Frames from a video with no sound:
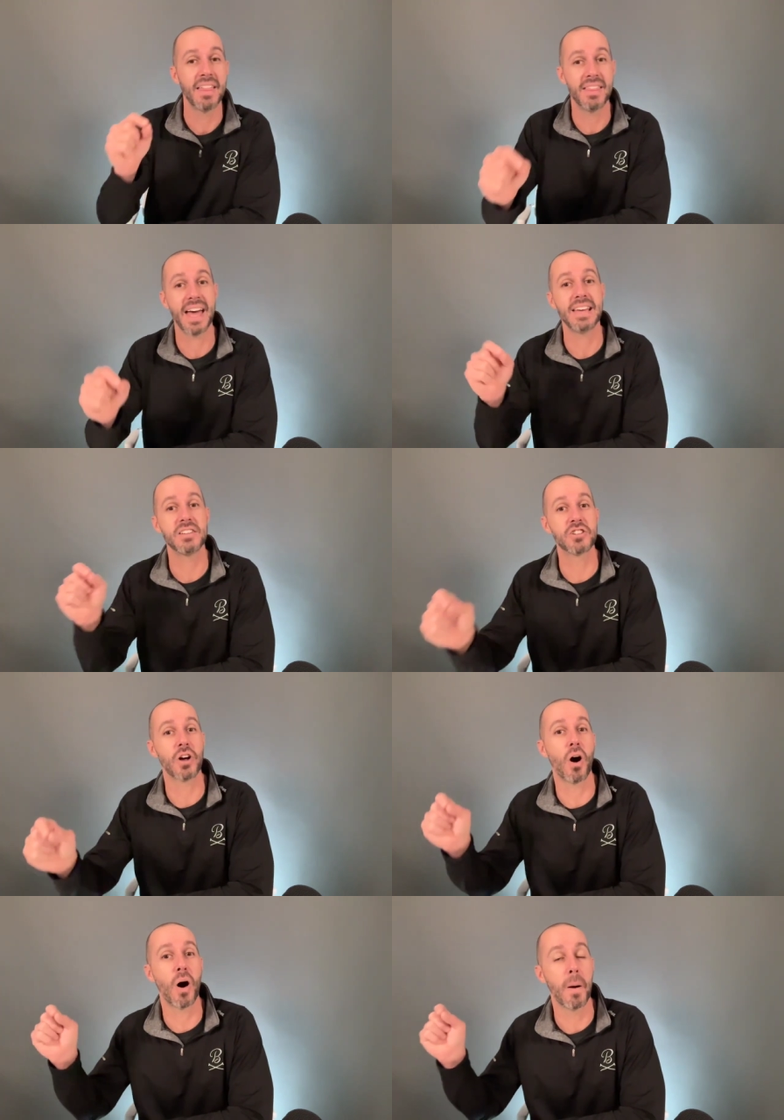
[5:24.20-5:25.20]
they
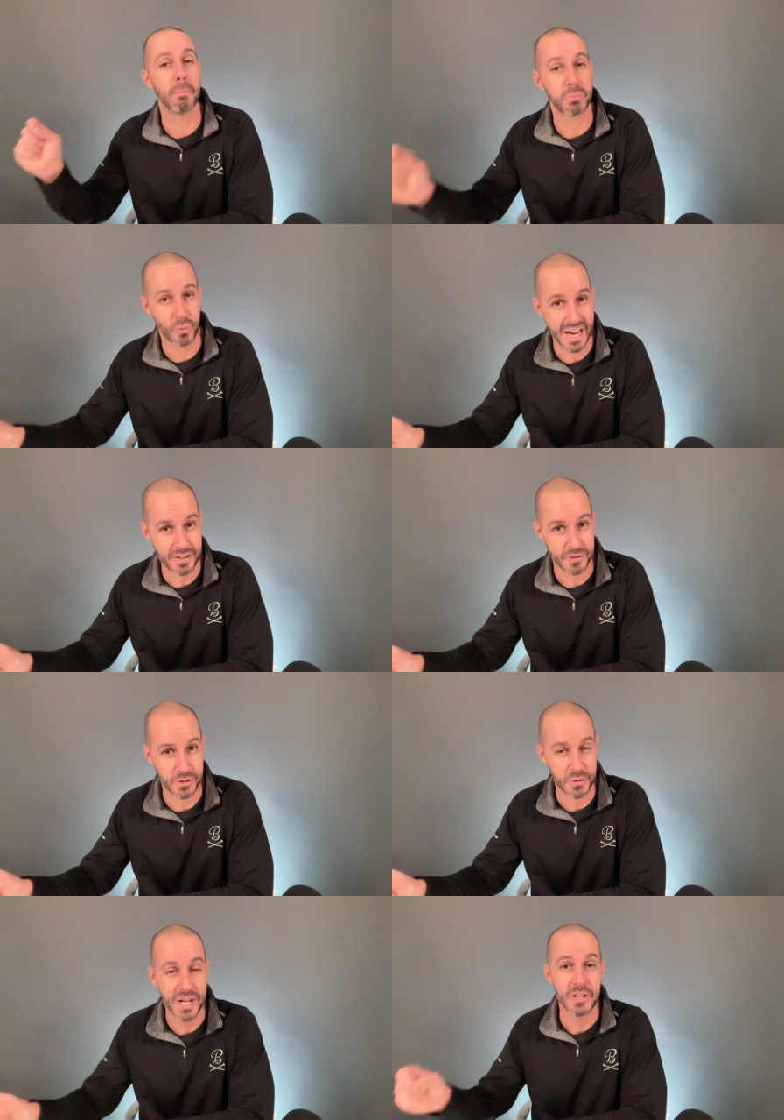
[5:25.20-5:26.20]
saw breakthrough.